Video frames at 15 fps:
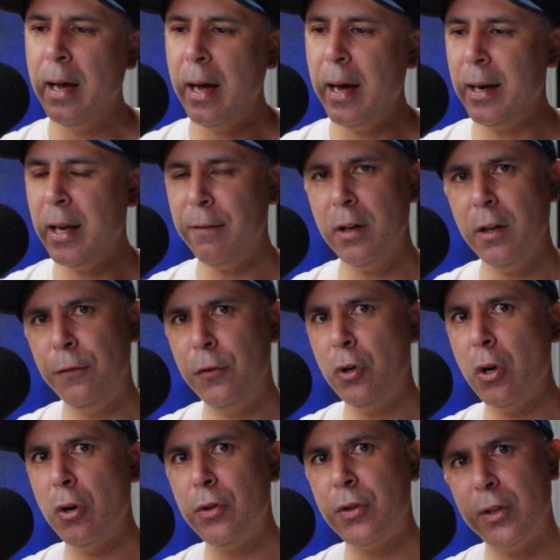And even if you
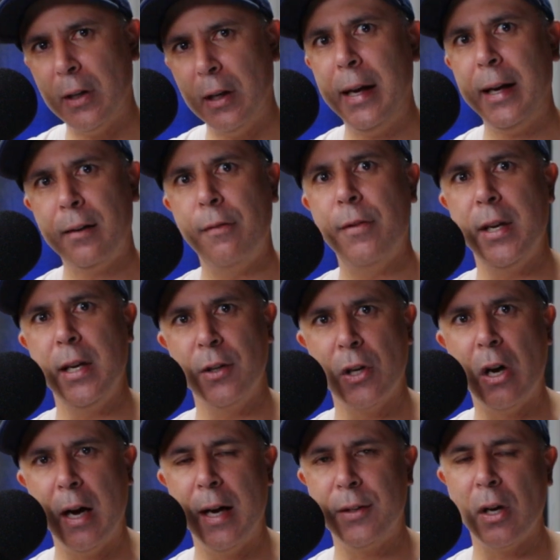go select the
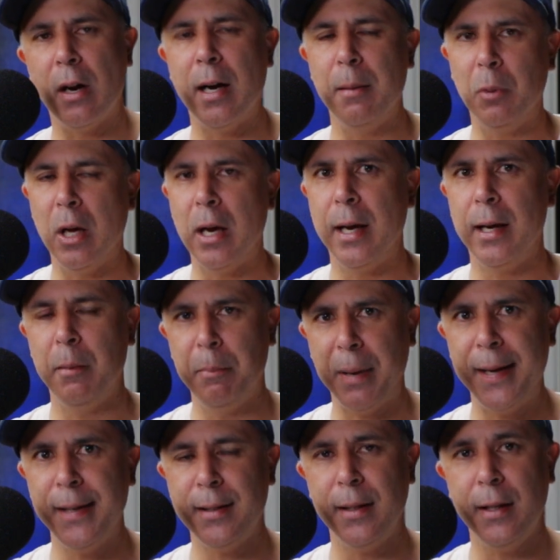entire timeline and
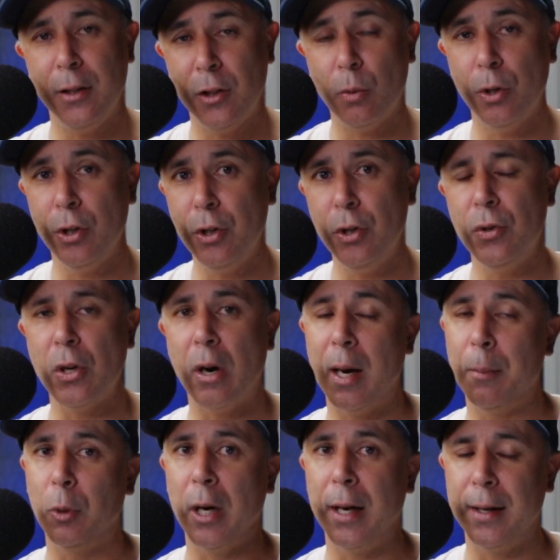paste it into a new
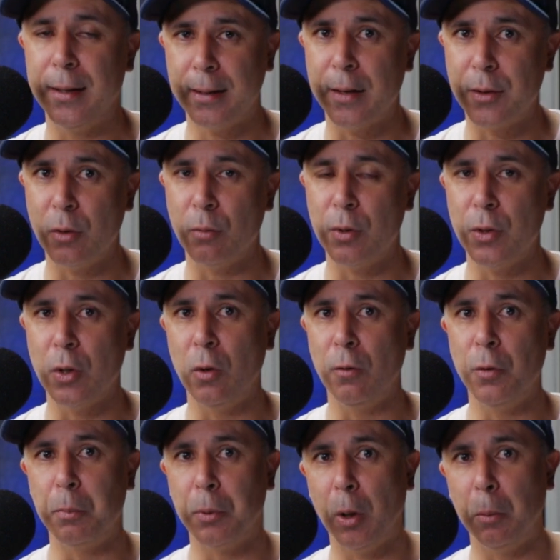timeline, it doesn't resolve
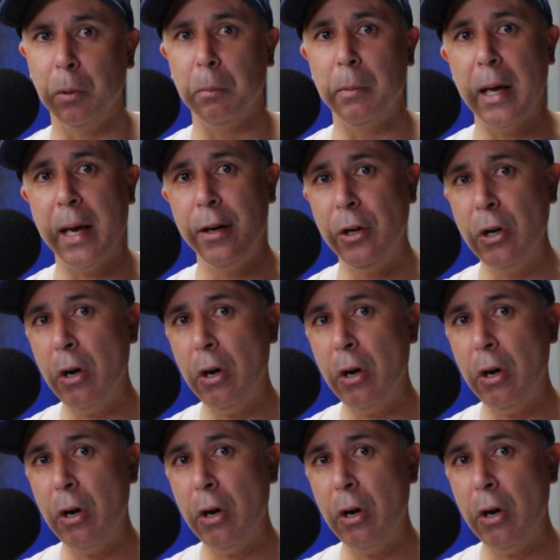the problem, and